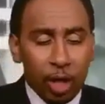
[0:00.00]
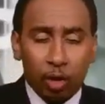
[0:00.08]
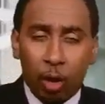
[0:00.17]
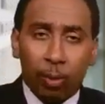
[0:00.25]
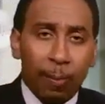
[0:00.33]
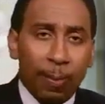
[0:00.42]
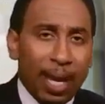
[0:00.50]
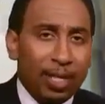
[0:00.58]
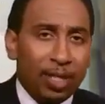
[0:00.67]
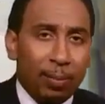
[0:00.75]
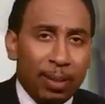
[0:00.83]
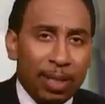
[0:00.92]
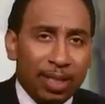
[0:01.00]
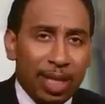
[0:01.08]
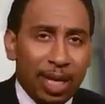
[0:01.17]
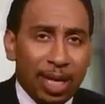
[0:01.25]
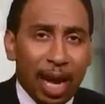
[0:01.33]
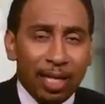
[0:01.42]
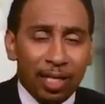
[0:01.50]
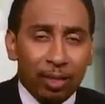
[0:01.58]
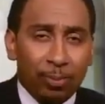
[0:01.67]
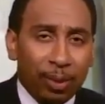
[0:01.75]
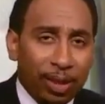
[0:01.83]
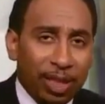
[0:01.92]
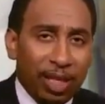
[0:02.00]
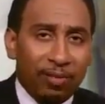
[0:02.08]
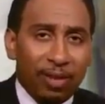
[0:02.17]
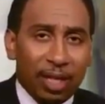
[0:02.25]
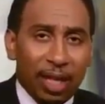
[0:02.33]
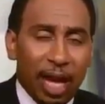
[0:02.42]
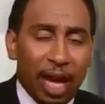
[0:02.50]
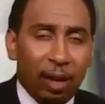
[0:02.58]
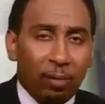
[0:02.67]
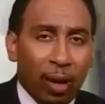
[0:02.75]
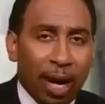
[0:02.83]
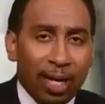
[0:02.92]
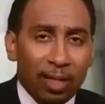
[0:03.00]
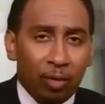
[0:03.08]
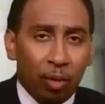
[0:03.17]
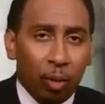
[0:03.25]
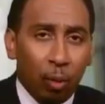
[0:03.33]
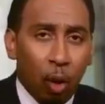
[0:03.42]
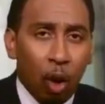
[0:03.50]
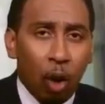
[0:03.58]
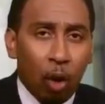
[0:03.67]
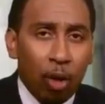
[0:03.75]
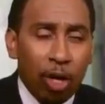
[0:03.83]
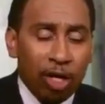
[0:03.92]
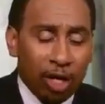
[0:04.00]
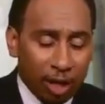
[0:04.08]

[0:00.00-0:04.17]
So it remains to be seen. I just believe that the handwriting's on the wall